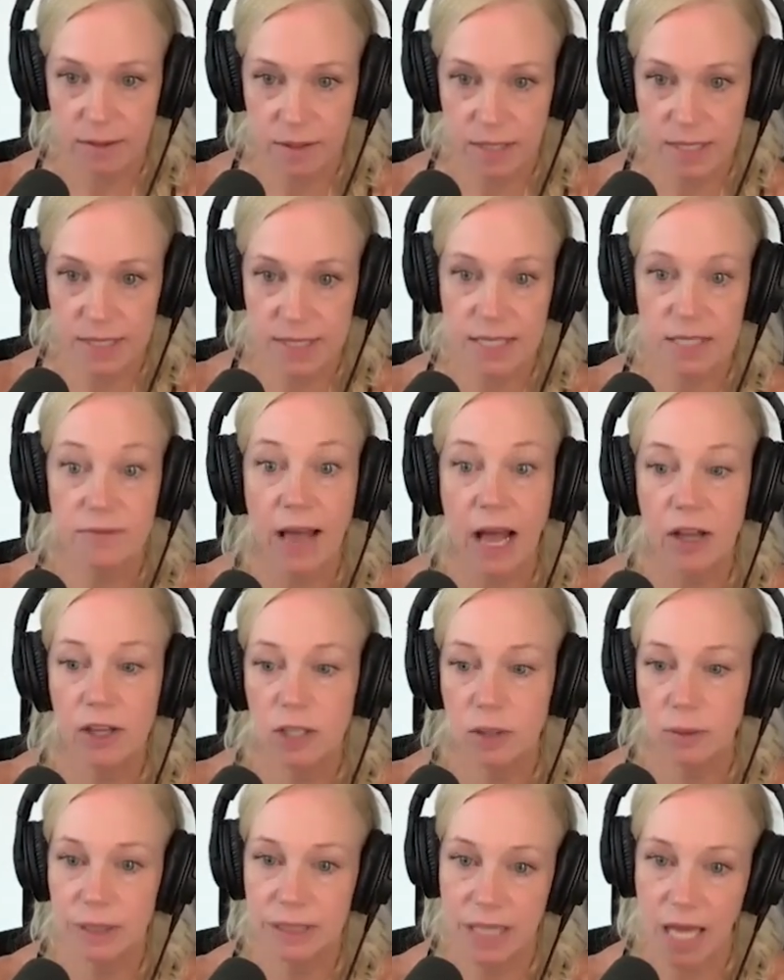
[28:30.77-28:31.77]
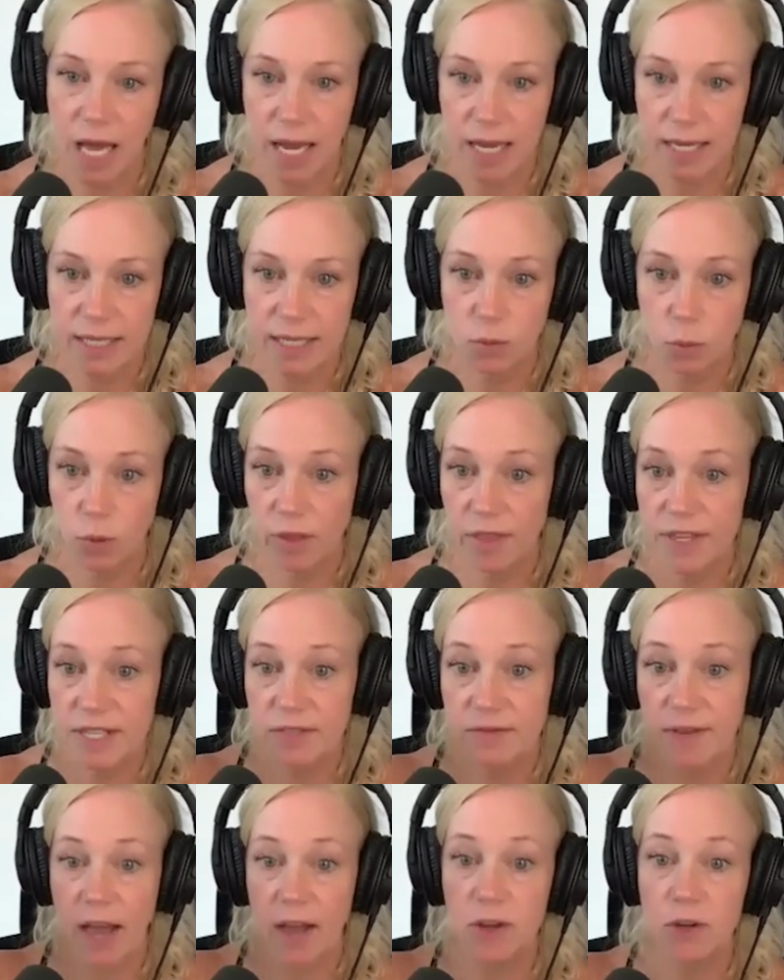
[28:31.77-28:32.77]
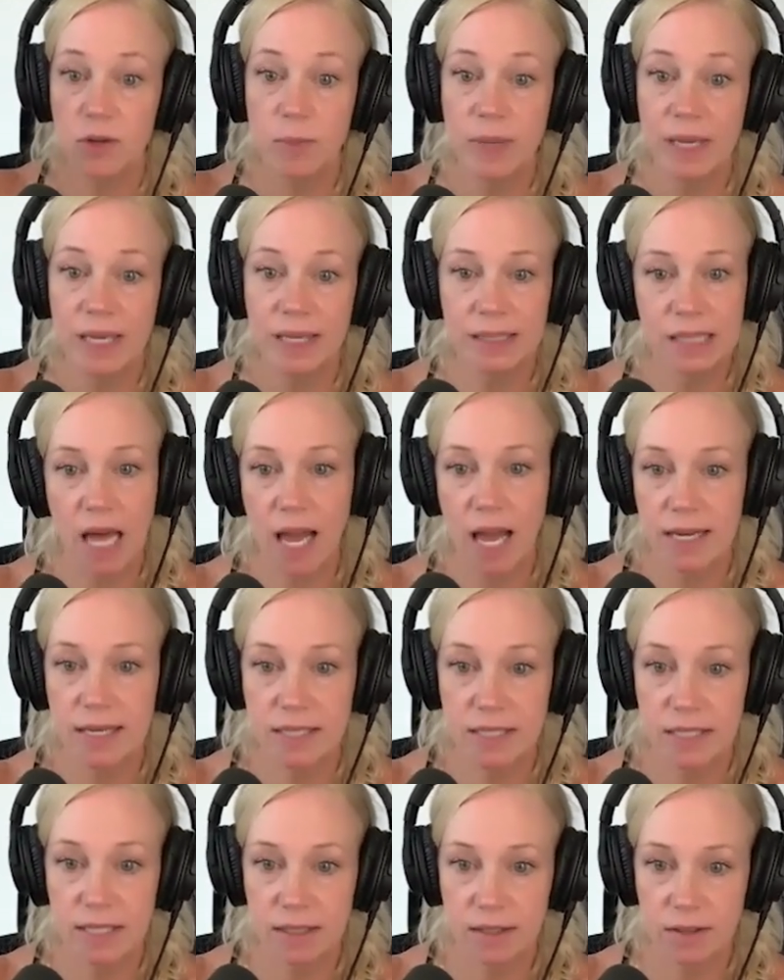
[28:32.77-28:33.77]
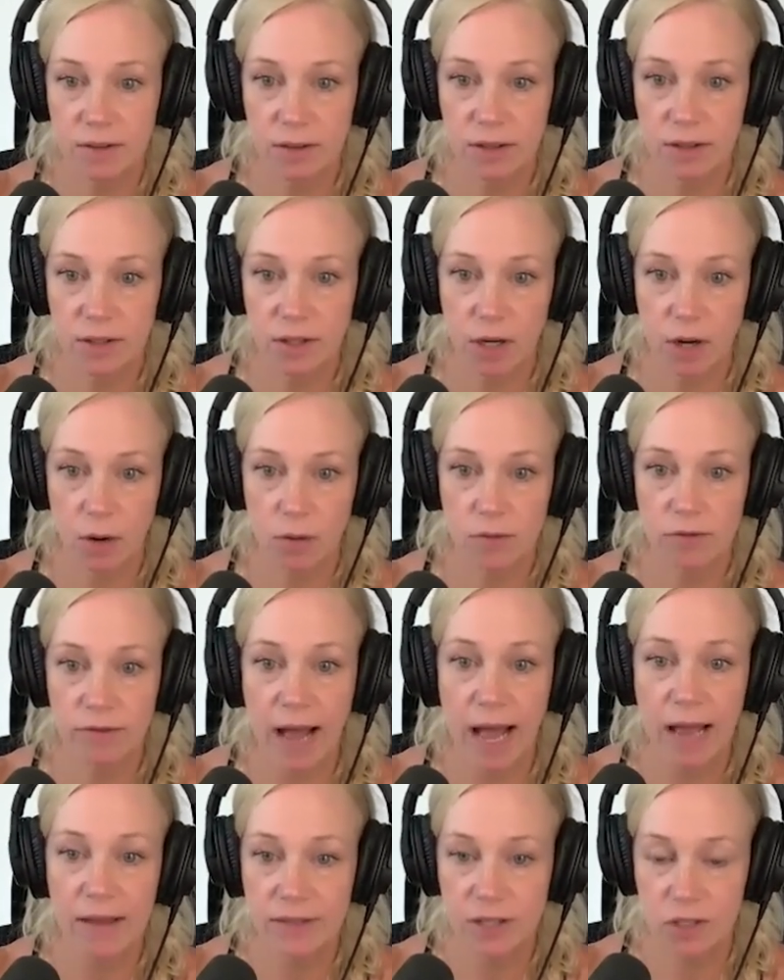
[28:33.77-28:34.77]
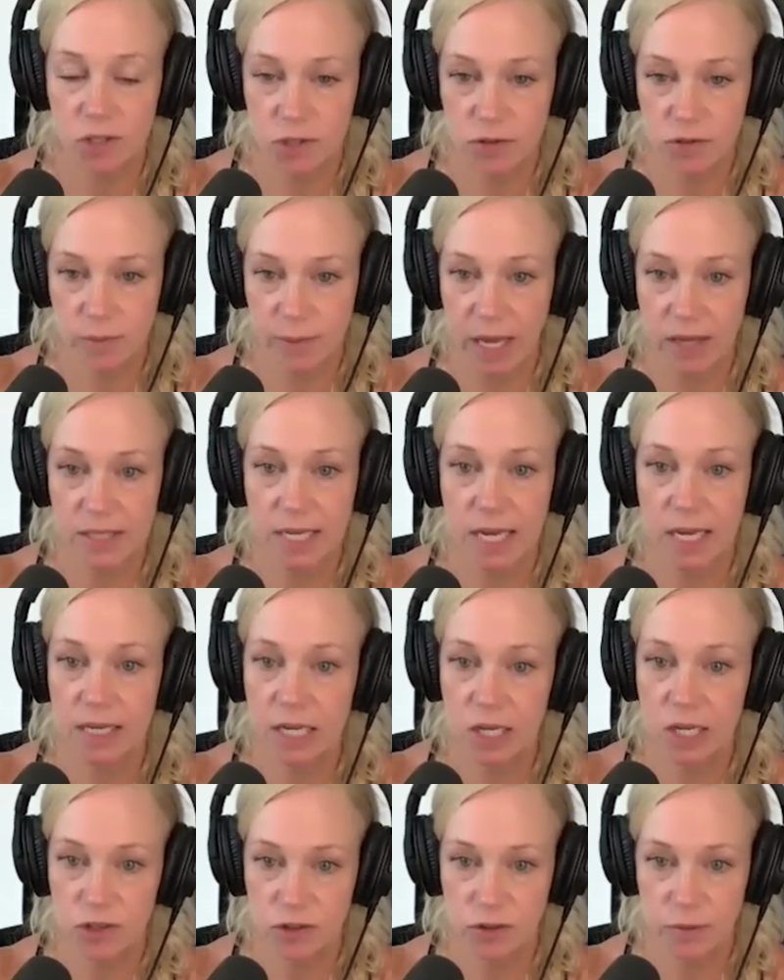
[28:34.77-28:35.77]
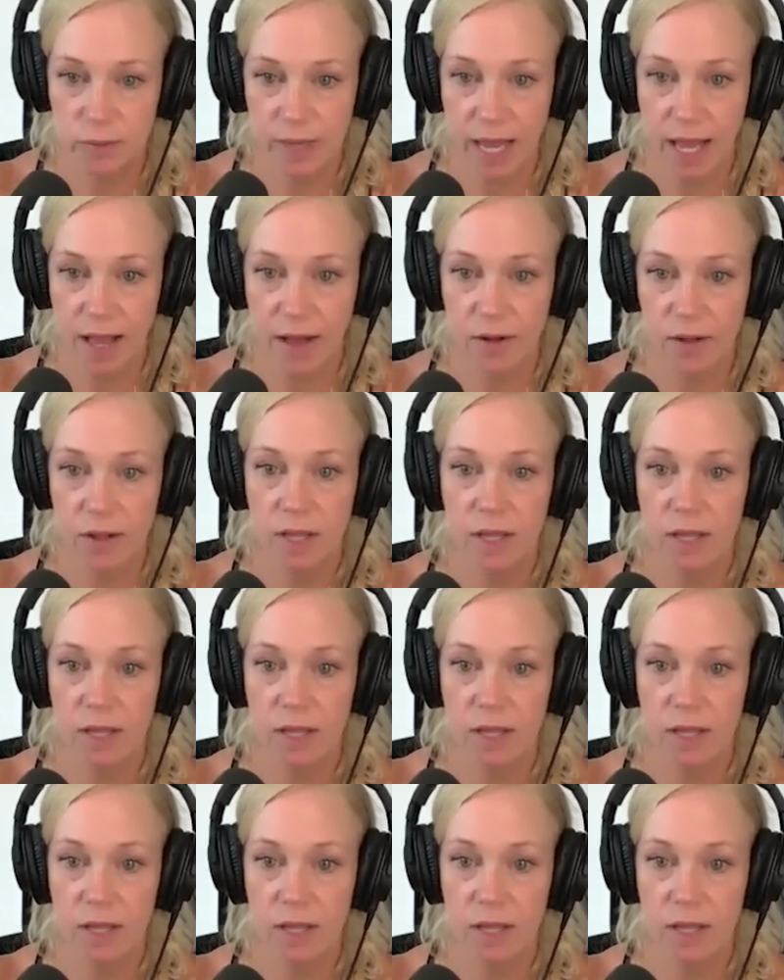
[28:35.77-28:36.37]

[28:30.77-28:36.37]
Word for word: Is this value aligned? Will this value be aligned you know, five years from now, 10 years from now.